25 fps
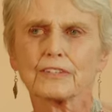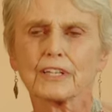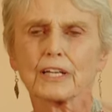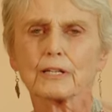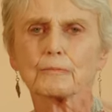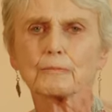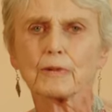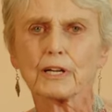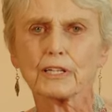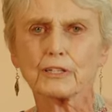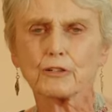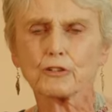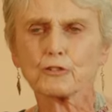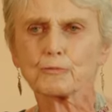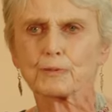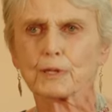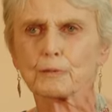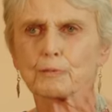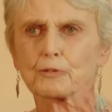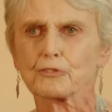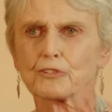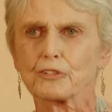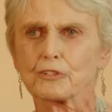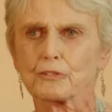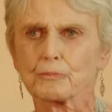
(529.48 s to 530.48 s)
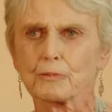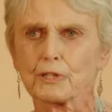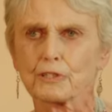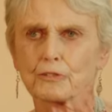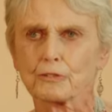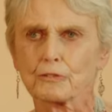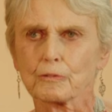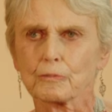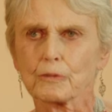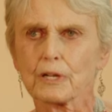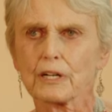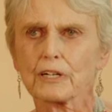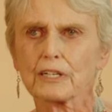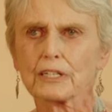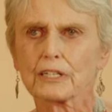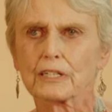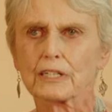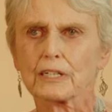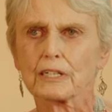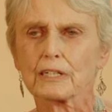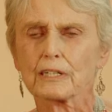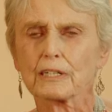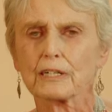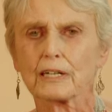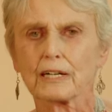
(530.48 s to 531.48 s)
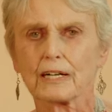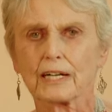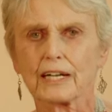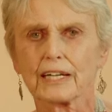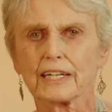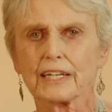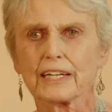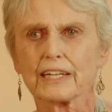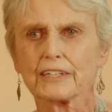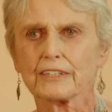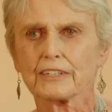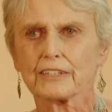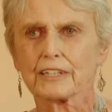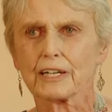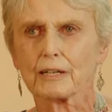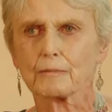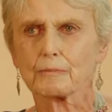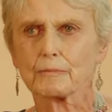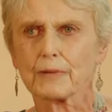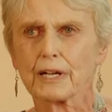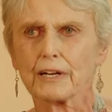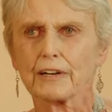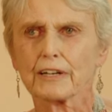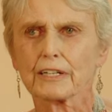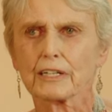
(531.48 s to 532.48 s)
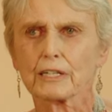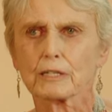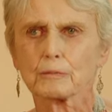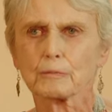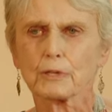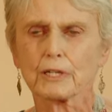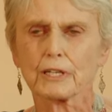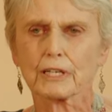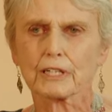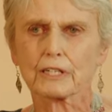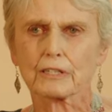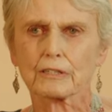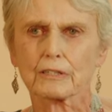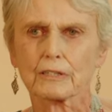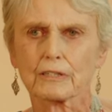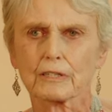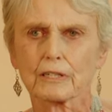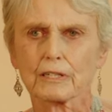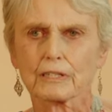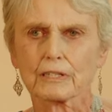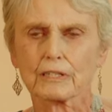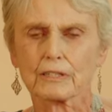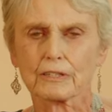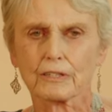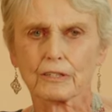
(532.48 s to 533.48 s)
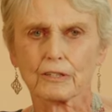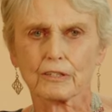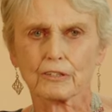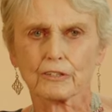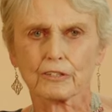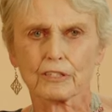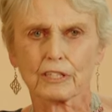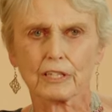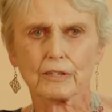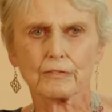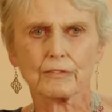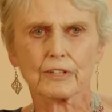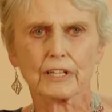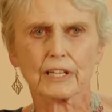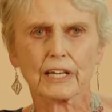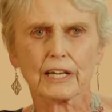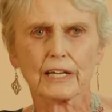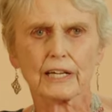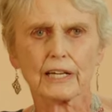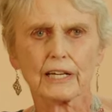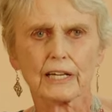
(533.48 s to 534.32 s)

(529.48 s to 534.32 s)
my newspaper sent me to America. I ended up marrying an American, going to live there.